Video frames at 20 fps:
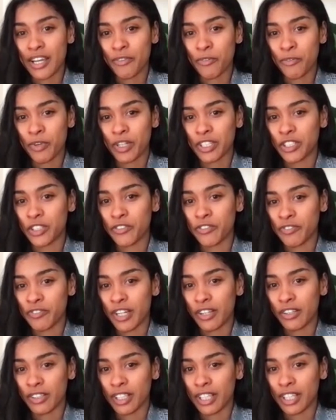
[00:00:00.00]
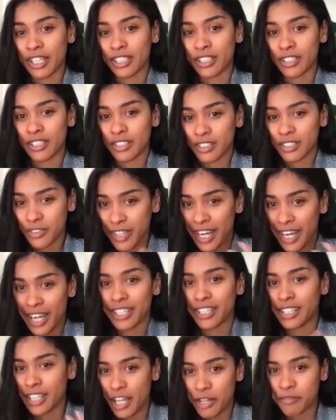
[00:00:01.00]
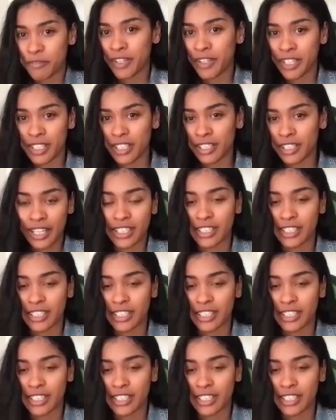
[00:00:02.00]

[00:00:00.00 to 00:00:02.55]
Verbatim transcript: when you felt like you kind of kept hitting,